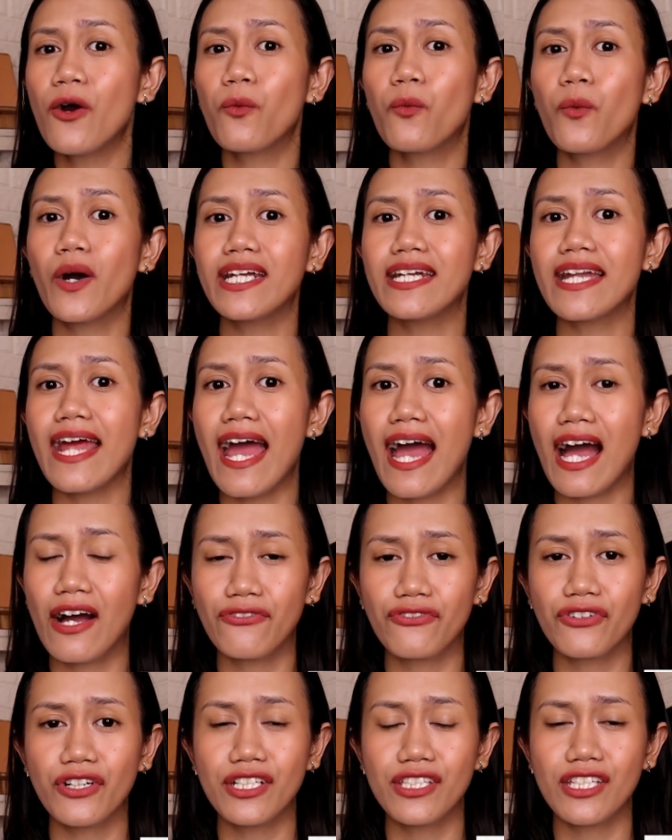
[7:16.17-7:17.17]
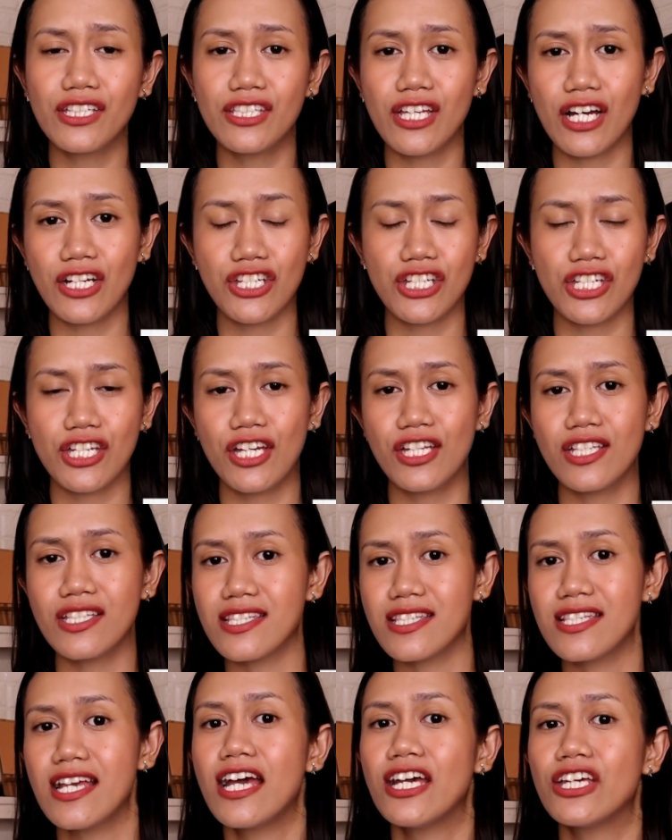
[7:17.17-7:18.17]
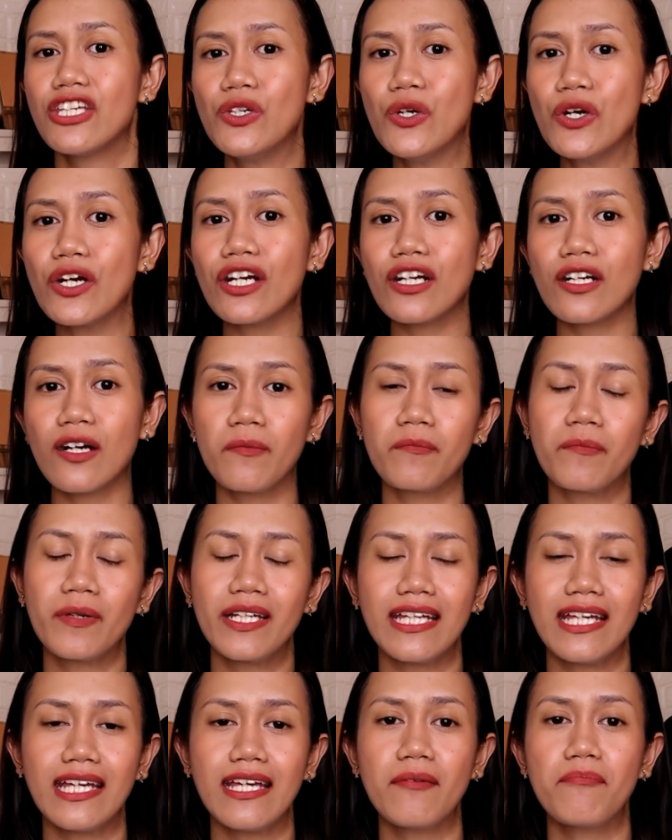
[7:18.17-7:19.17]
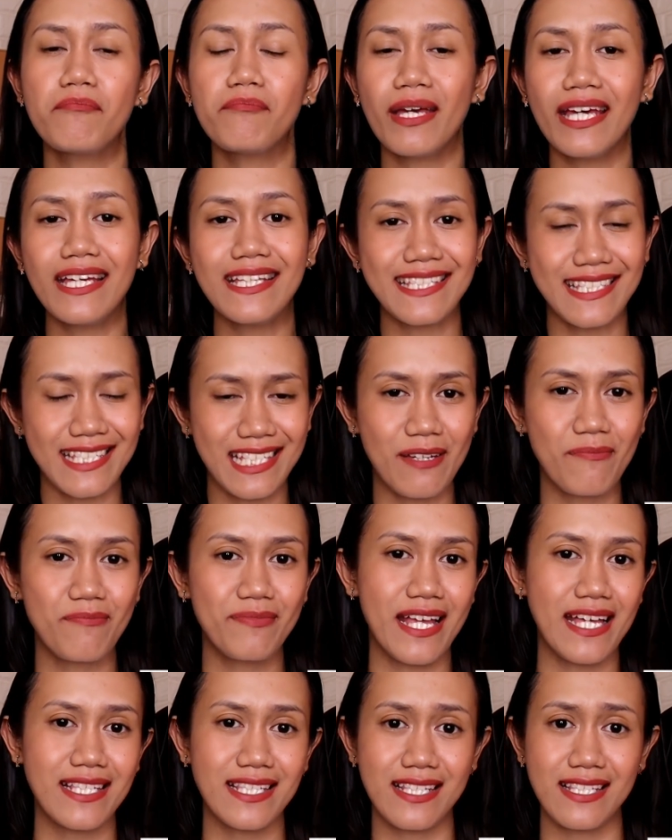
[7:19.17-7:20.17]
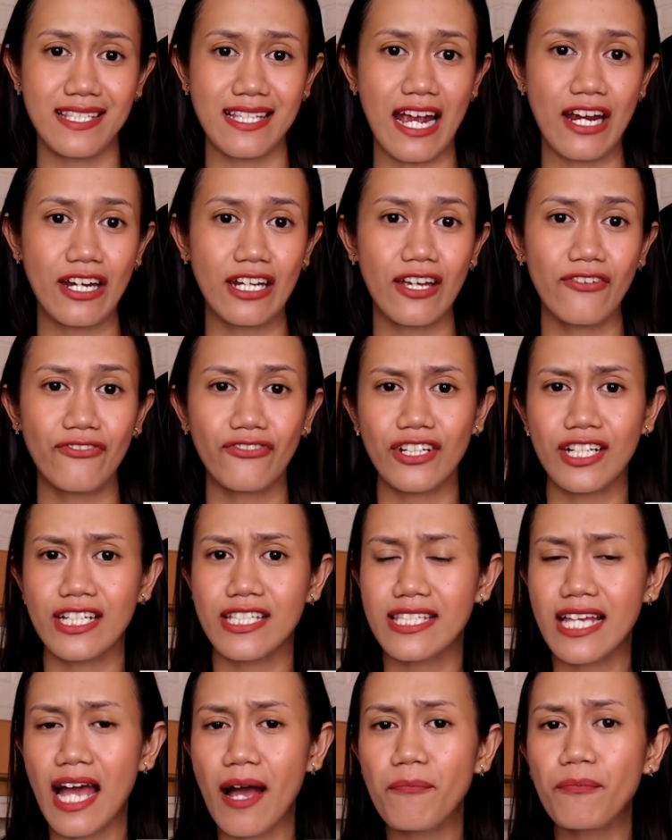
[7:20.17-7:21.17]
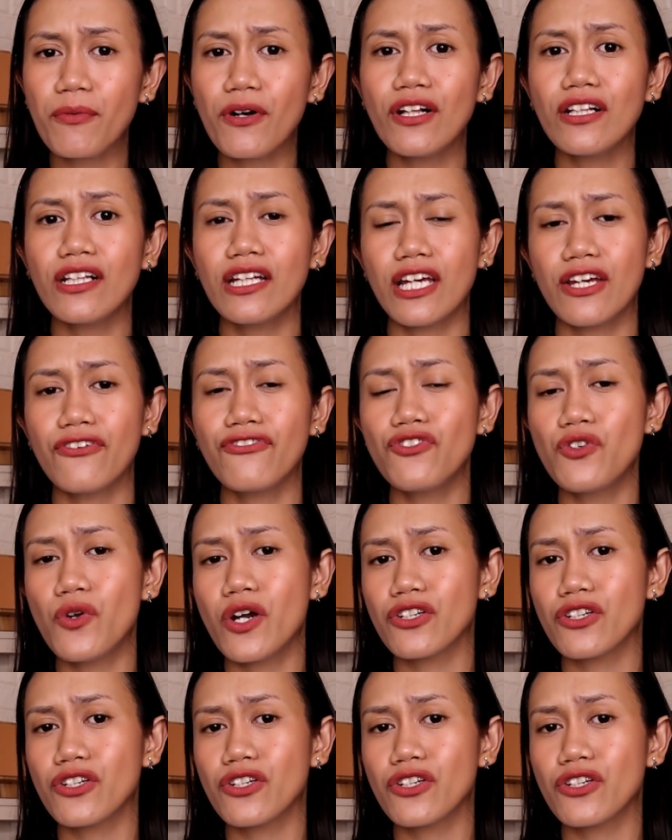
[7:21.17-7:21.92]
whatever deductions your company may deem necessary. For example, if you